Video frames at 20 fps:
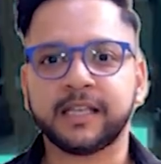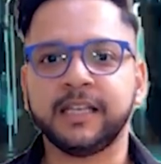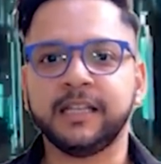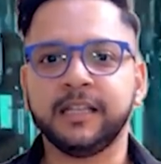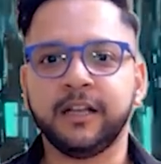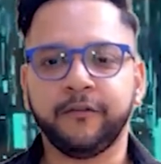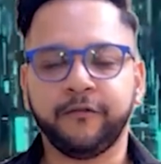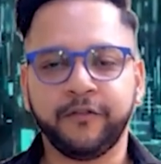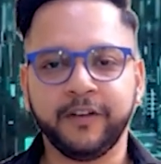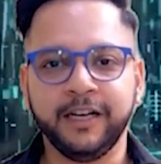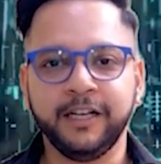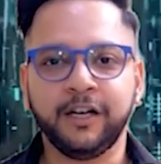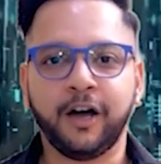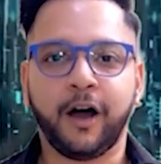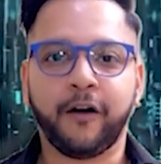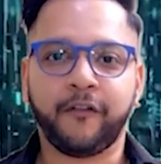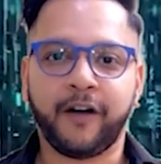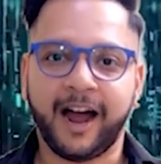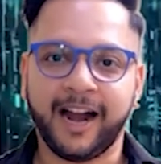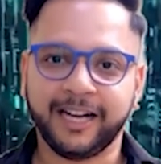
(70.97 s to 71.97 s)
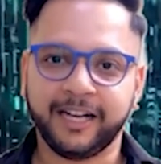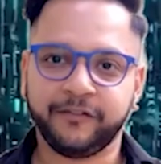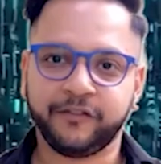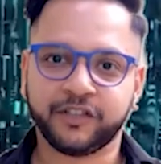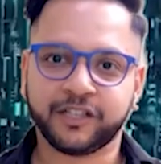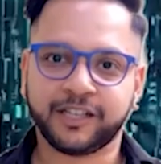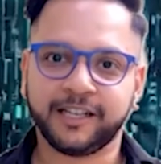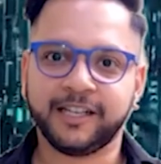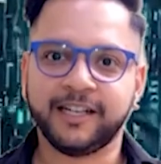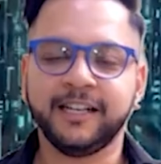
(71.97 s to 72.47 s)
in the field of
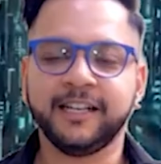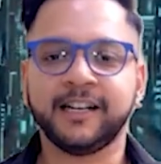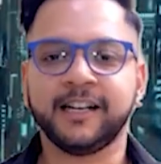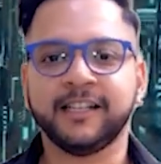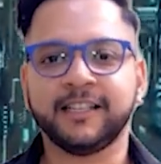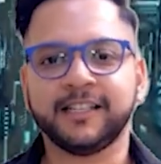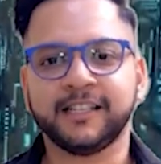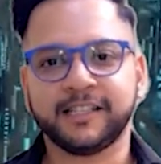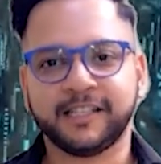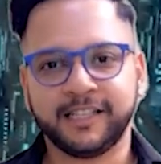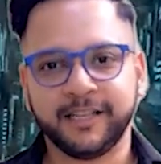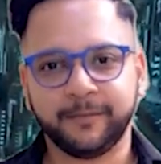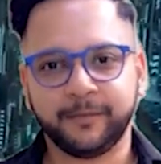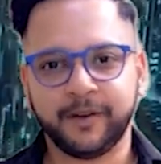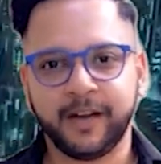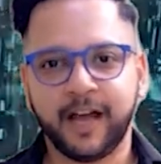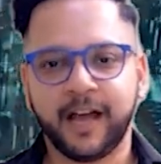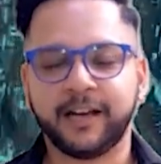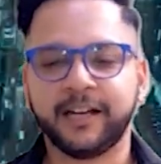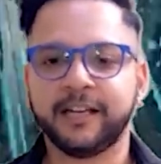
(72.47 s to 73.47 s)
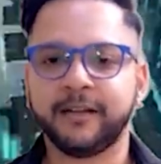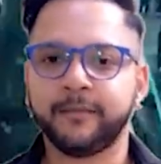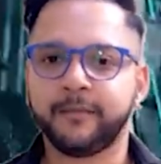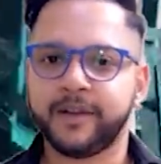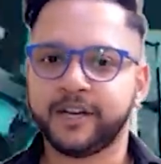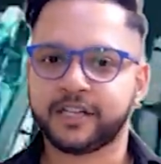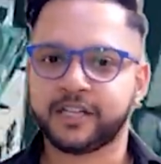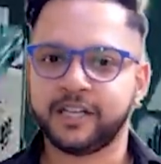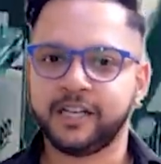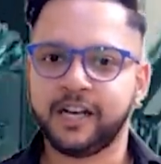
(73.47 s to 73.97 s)
artificial intelligence, deep learning,
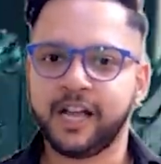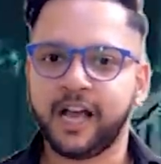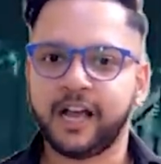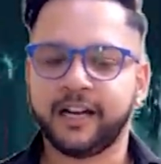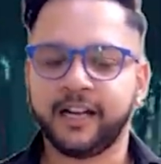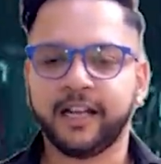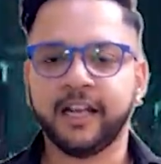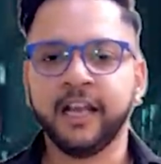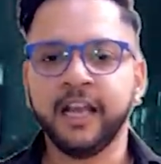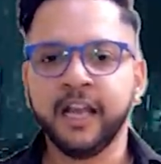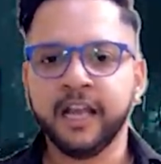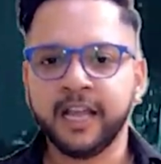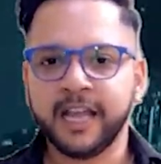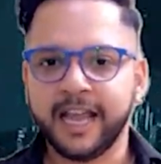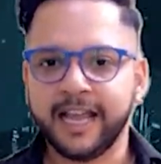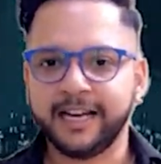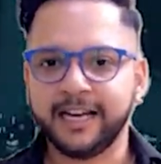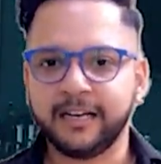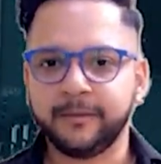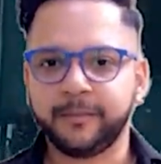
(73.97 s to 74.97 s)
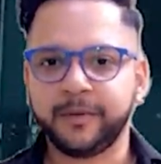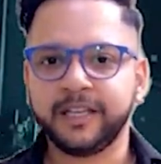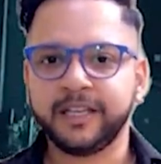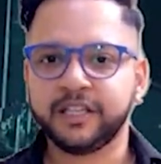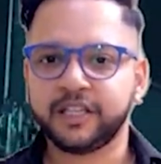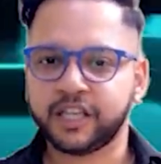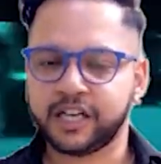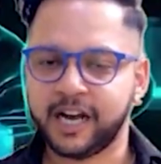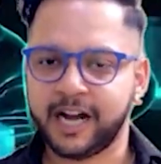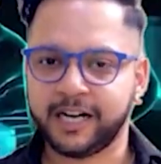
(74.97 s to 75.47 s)
machine learning, NLP,
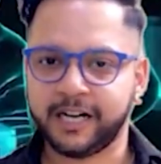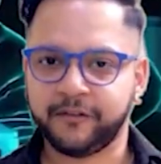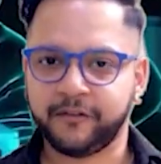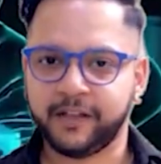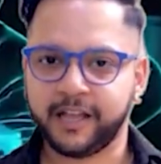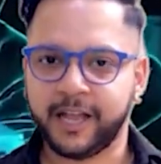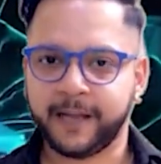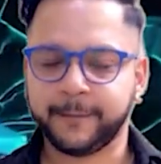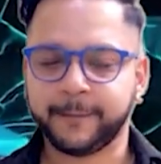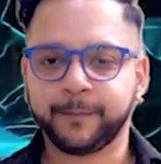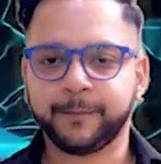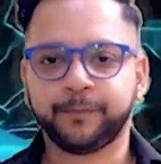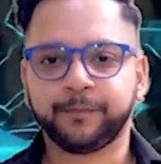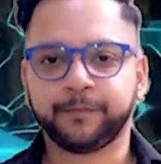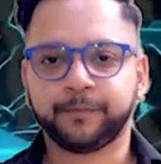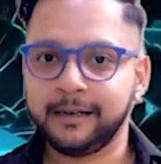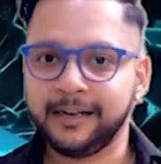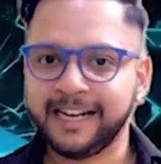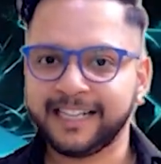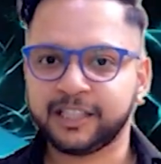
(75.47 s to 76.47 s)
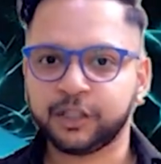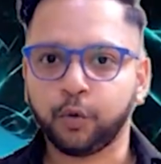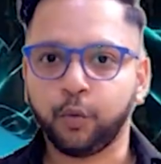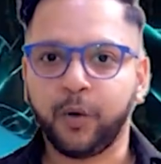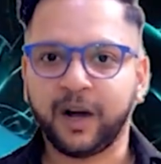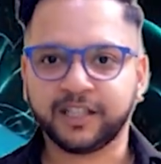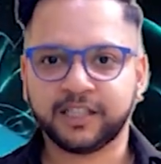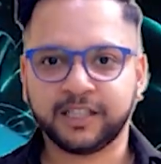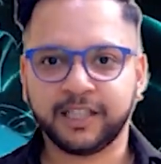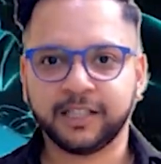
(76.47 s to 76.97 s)
generative AI. Let's
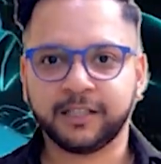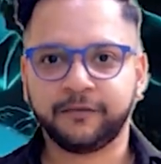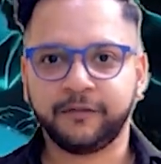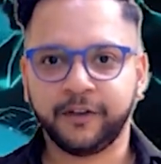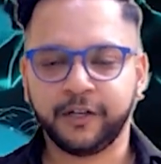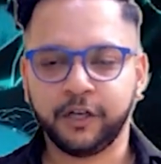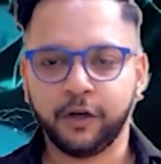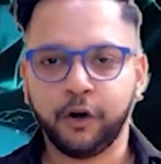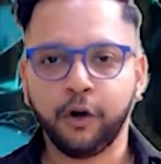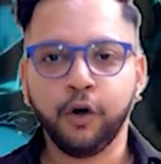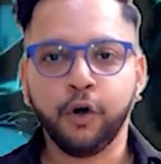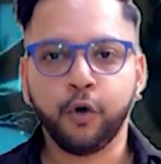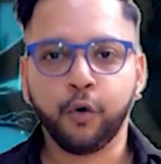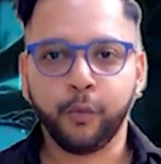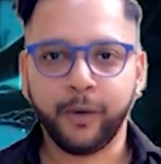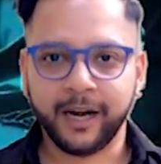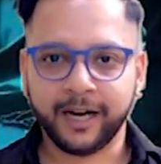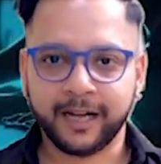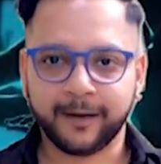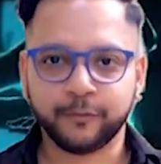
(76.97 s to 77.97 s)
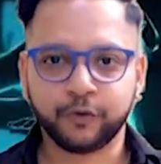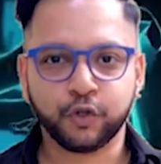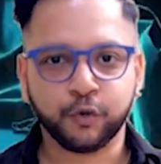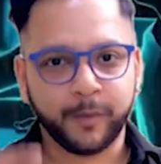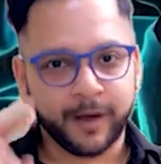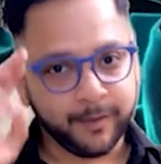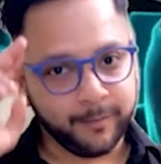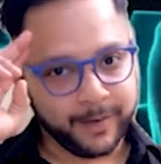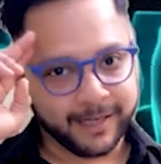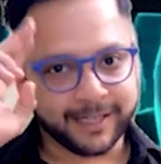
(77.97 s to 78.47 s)
watch this video. Welcome to
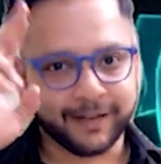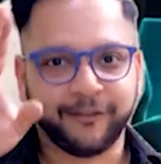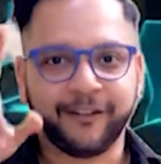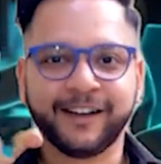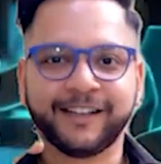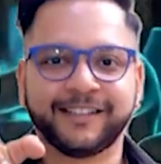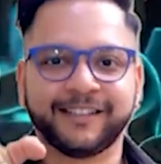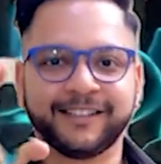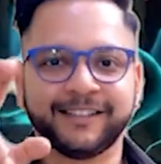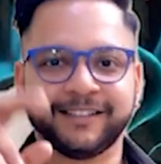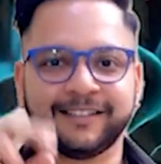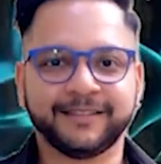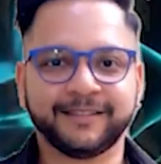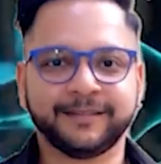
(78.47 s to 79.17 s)
my metaverse.